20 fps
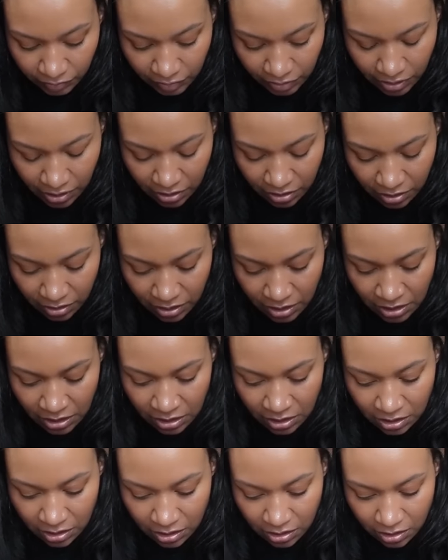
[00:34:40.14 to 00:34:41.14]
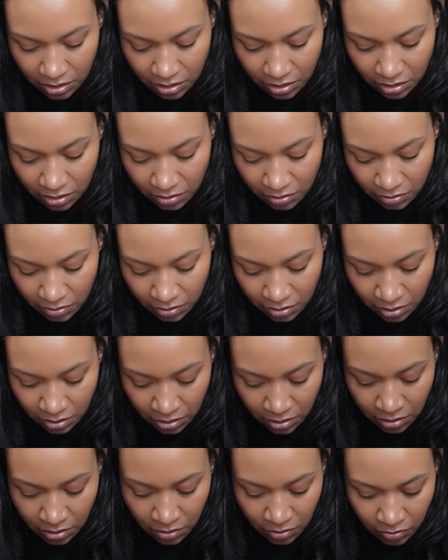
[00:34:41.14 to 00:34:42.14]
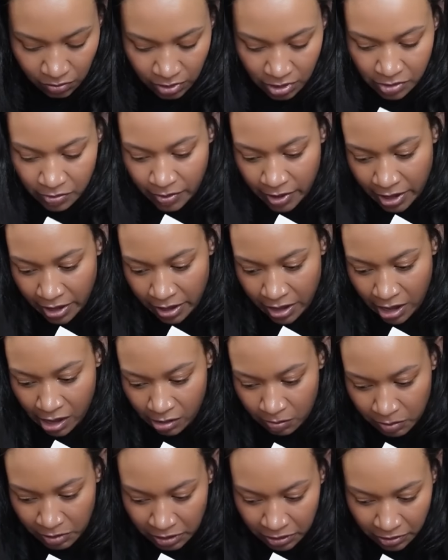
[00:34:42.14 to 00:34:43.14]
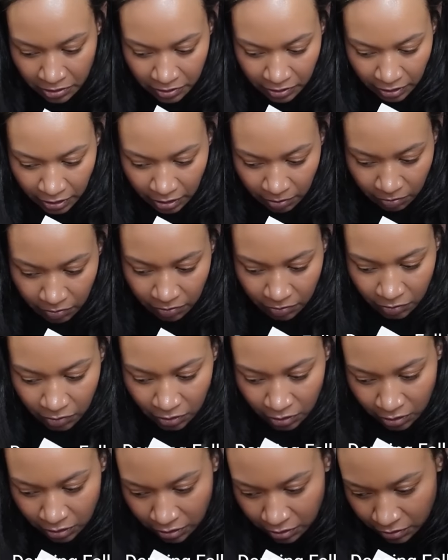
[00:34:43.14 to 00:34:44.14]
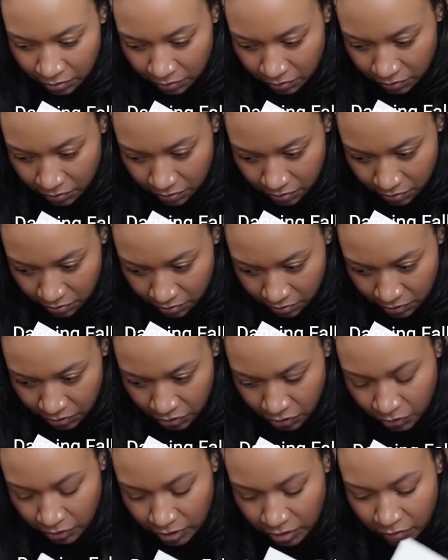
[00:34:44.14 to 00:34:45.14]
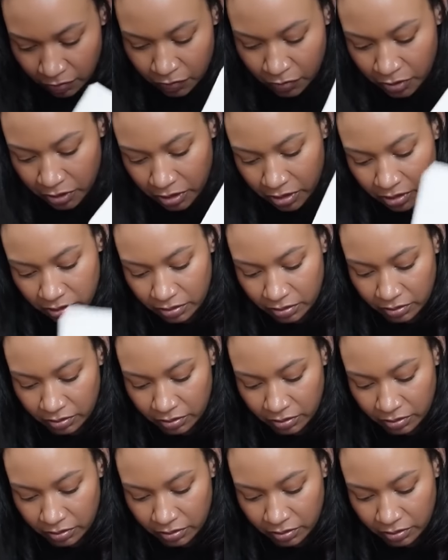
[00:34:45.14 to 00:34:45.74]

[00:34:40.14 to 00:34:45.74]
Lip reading: I think, well, either way, I'll put her name on the screen for you.